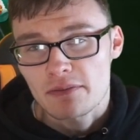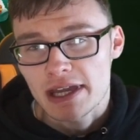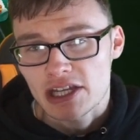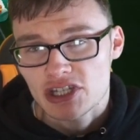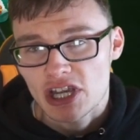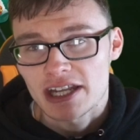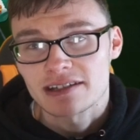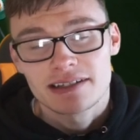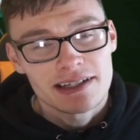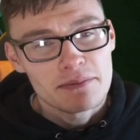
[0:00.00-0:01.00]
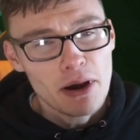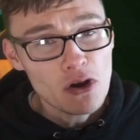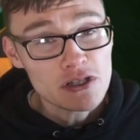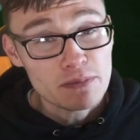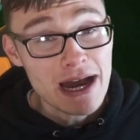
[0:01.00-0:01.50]
formation.
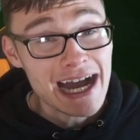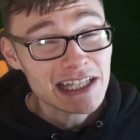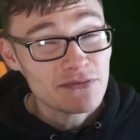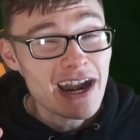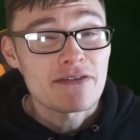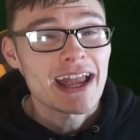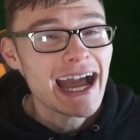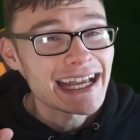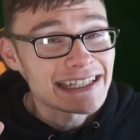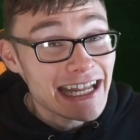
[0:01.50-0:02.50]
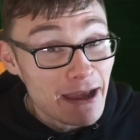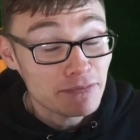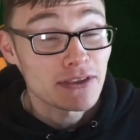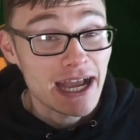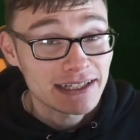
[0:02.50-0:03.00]
Post-patch, very, very
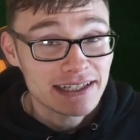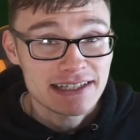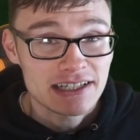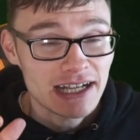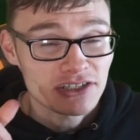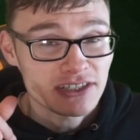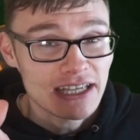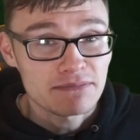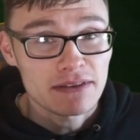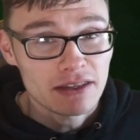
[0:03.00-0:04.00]
high-depth tactics, as you'll see from the